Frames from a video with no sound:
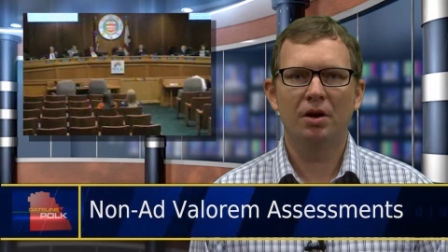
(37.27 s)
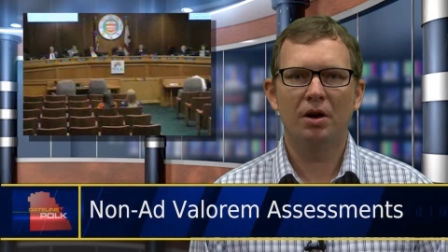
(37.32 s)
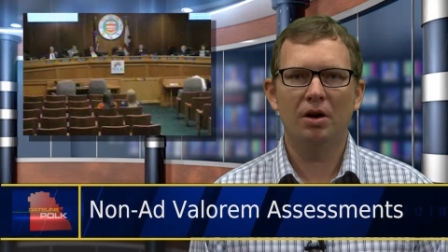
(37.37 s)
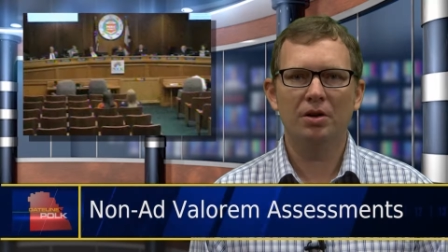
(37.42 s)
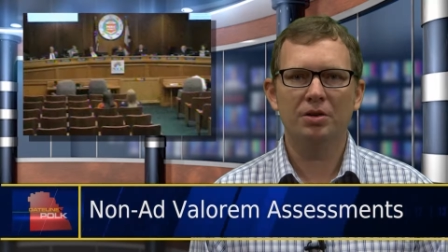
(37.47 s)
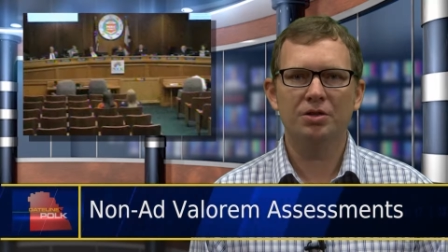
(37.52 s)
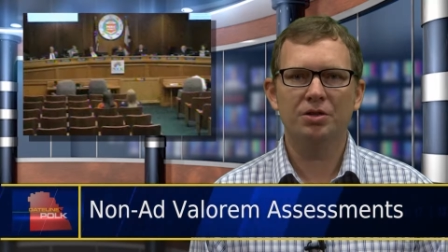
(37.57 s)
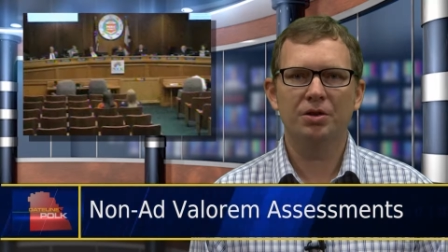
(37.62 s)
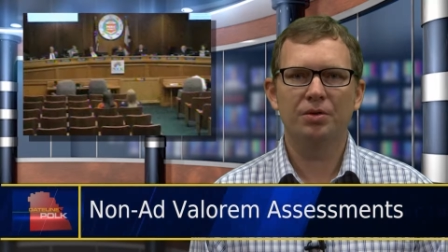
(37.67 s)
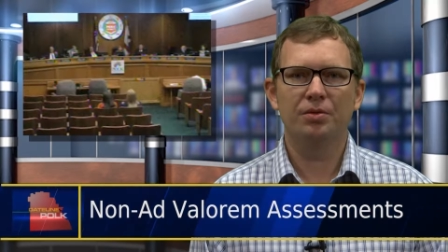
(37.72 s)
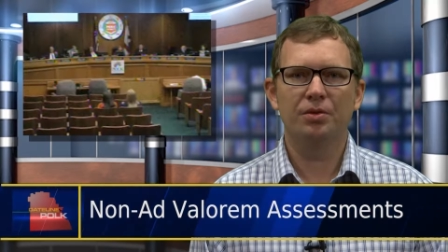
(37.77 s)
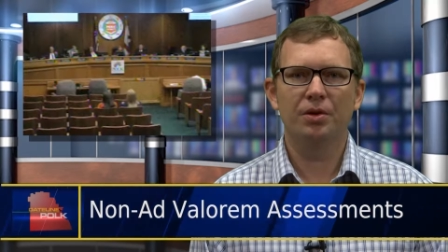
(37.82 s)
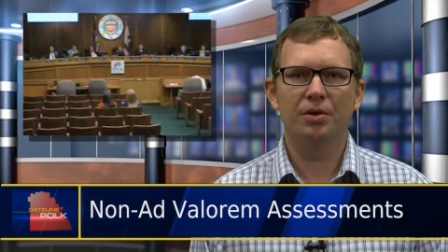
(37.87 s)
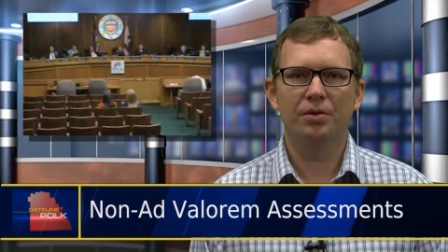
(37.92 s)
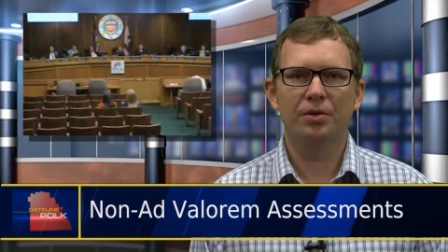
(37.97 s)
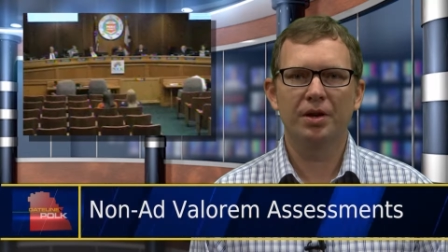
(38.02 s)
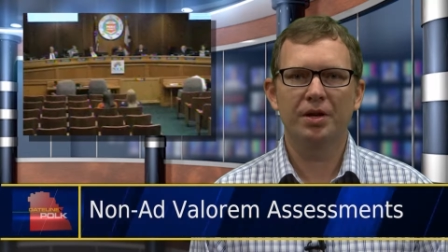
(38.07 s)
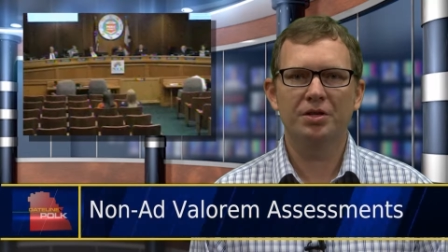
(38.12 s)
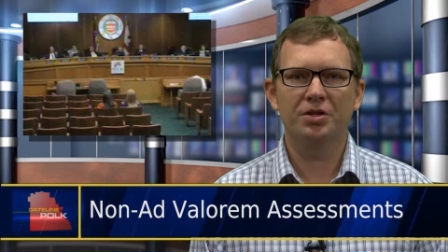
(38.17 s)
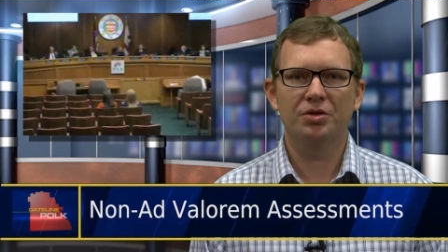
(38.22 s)
also
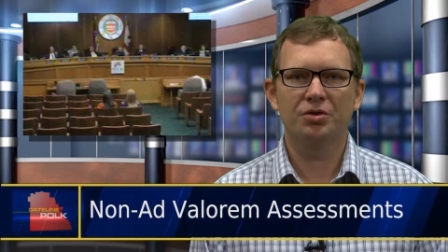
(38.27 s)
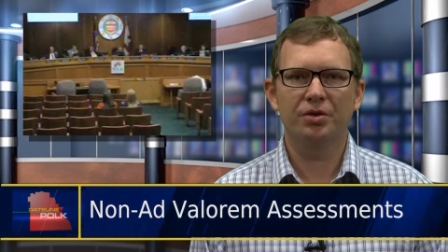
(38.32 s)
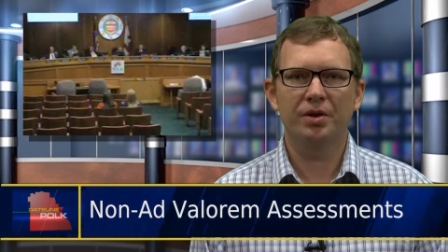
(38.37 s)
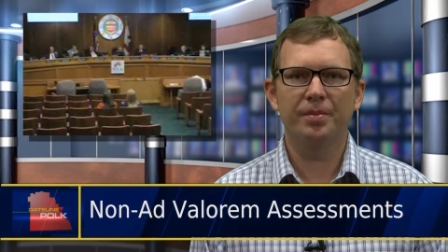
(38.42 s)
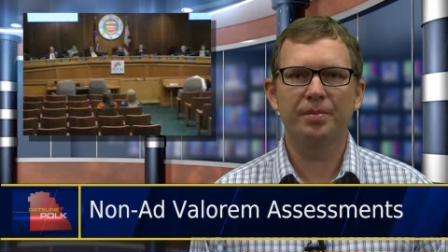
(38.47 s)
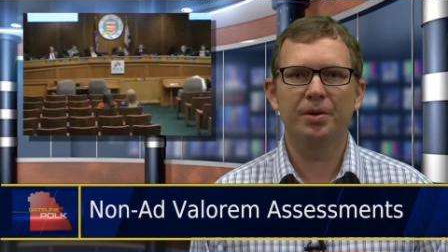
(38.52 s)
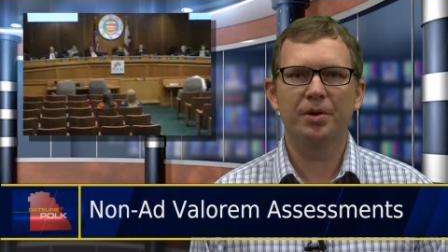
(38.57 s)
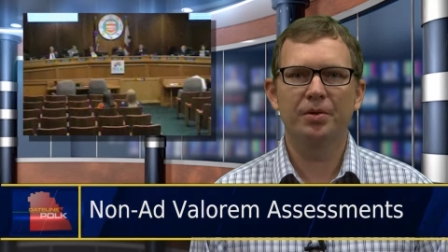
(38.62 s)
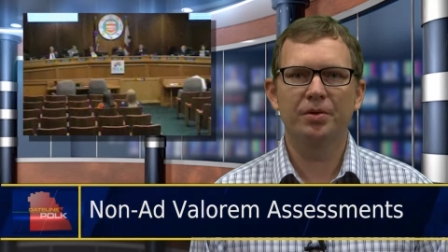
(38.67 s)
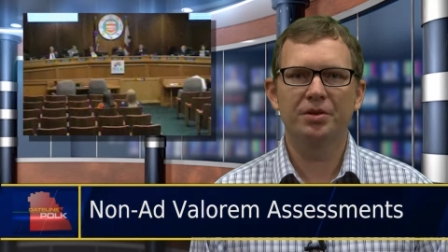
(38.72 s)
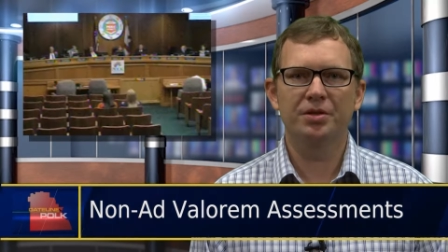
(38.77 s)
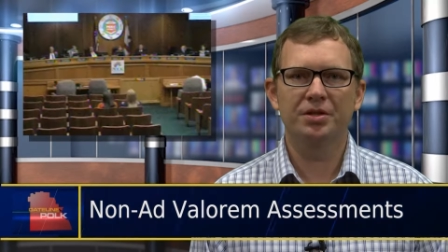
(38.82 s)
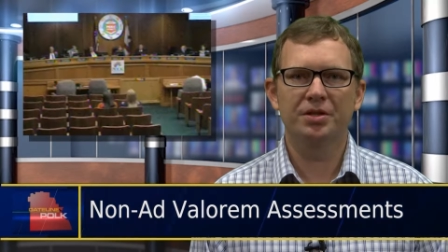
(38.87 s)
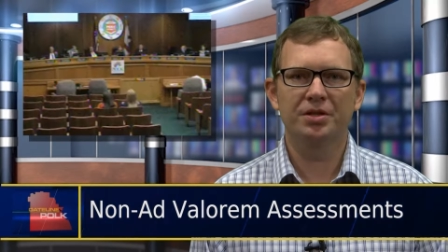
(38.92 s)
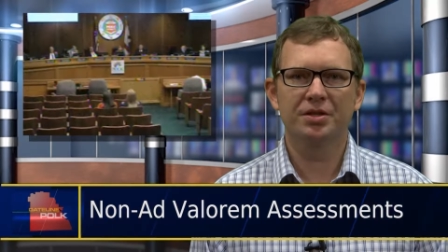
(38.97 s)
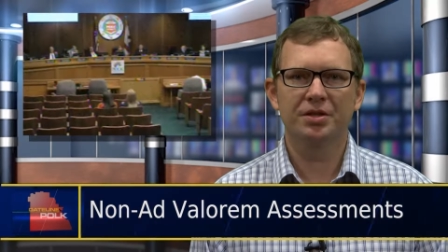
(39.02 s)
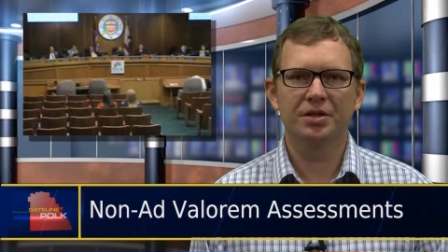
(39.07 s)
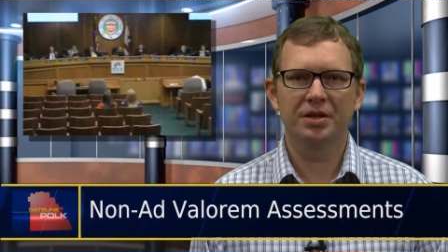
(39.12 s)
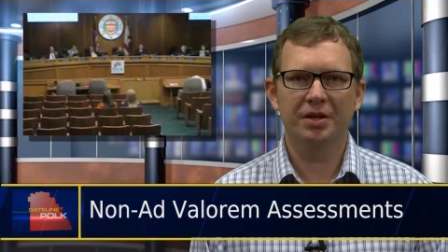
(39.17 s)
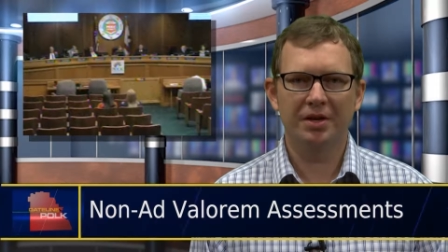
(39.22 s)
known as trim
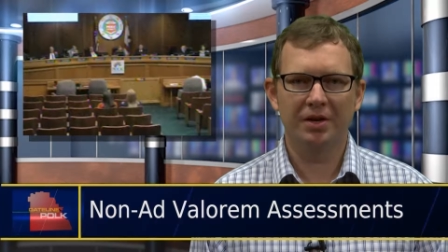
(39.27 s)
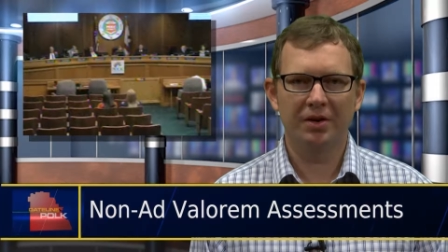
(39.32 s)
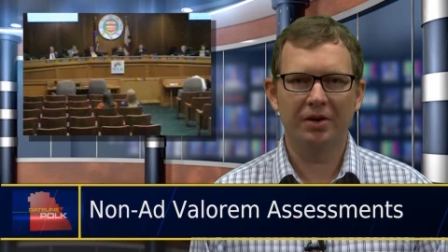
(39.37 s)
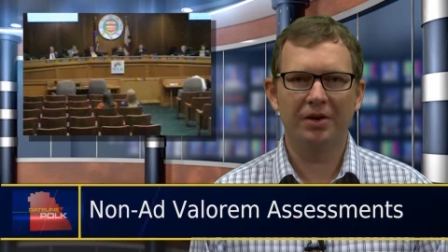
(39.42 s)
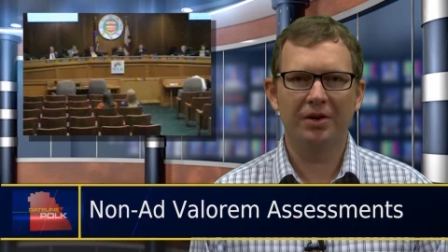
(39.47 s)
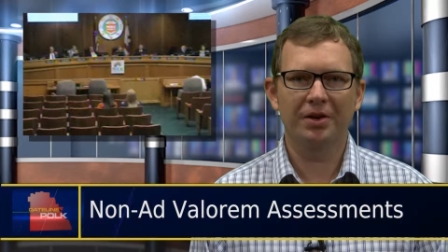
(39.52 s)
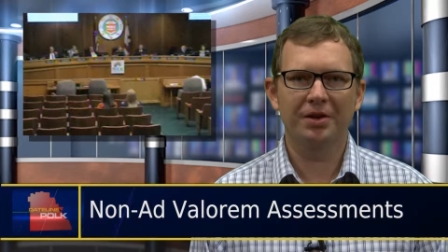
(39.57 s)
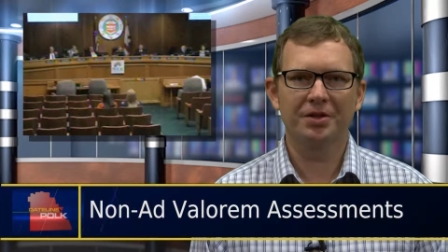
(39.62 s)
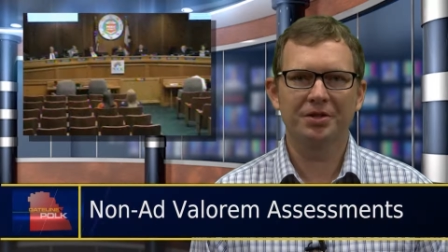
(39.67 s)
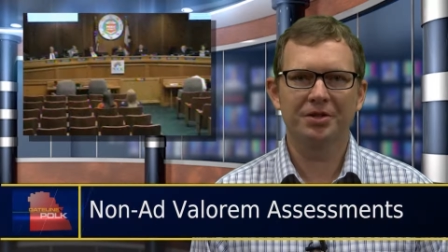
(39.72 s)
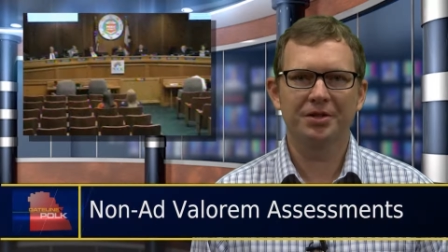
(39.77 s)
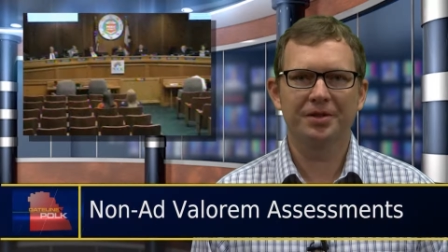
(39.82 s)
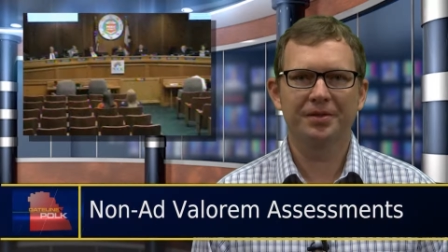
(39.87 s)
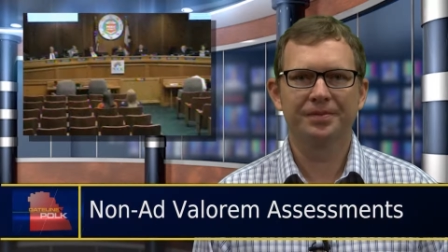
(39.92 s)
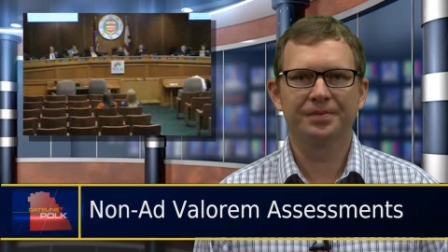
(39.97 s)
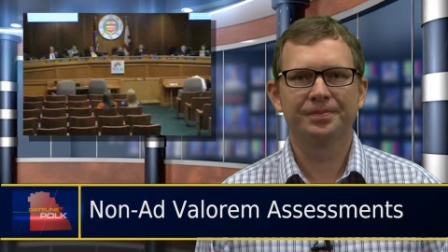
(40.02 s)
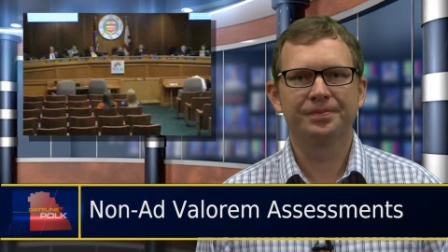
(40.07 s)
notices, in August.